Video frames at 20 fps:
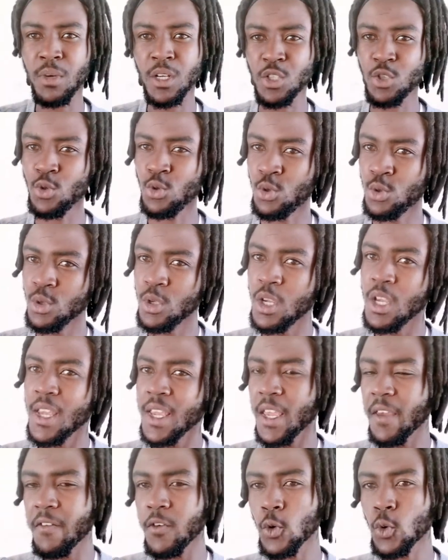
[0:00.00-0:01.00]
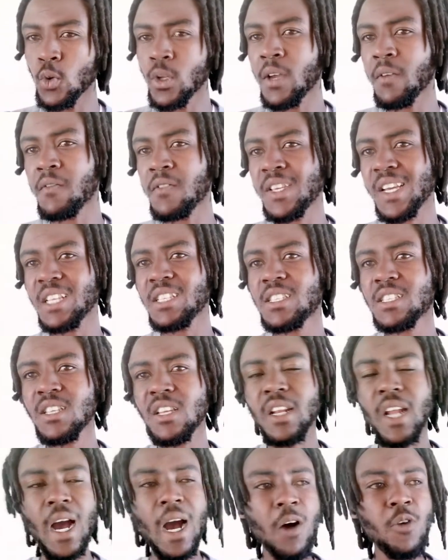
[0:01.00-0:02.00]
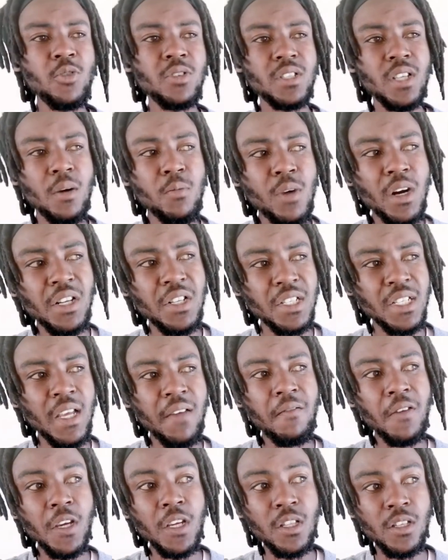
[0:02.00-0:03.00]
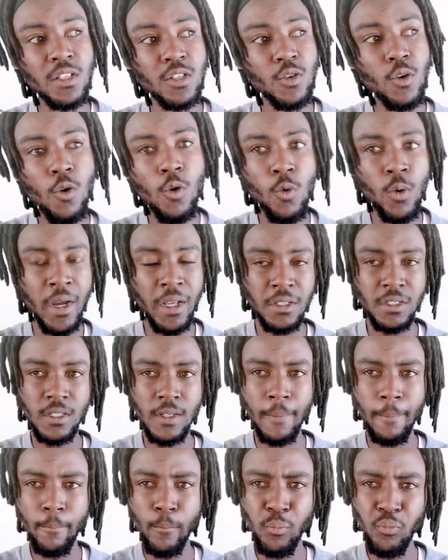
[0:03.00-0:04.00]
But you, if you could have just seen how someone is having it so worse,